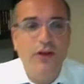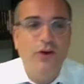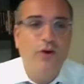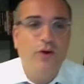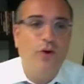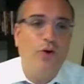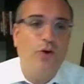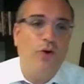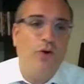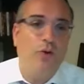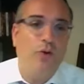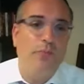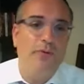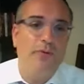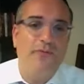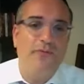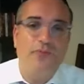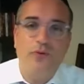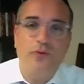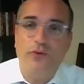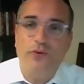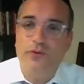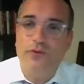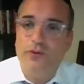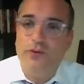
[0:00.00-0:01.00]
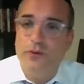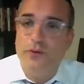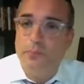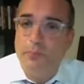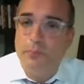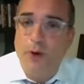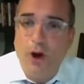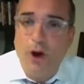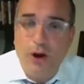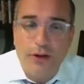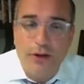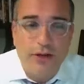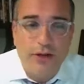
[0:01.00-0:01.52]
or before a
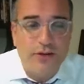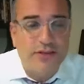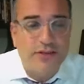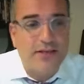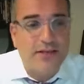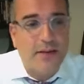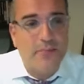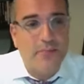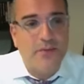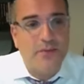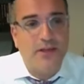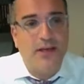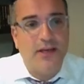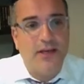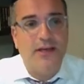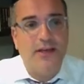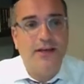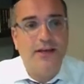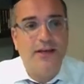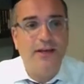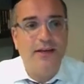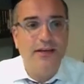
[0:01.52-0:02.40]
party or something,